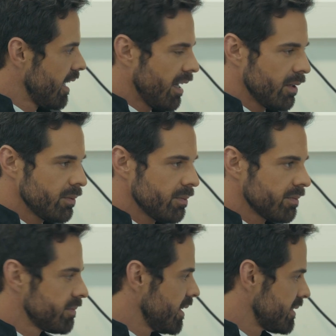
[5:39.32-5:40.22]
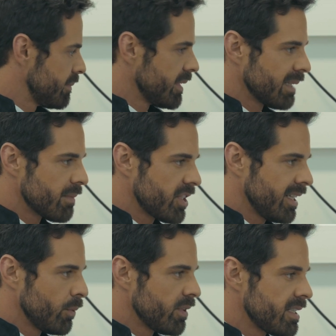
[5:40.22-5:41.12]
How does the milling
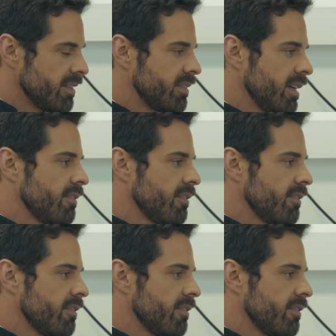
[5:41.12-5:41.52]
machine receive the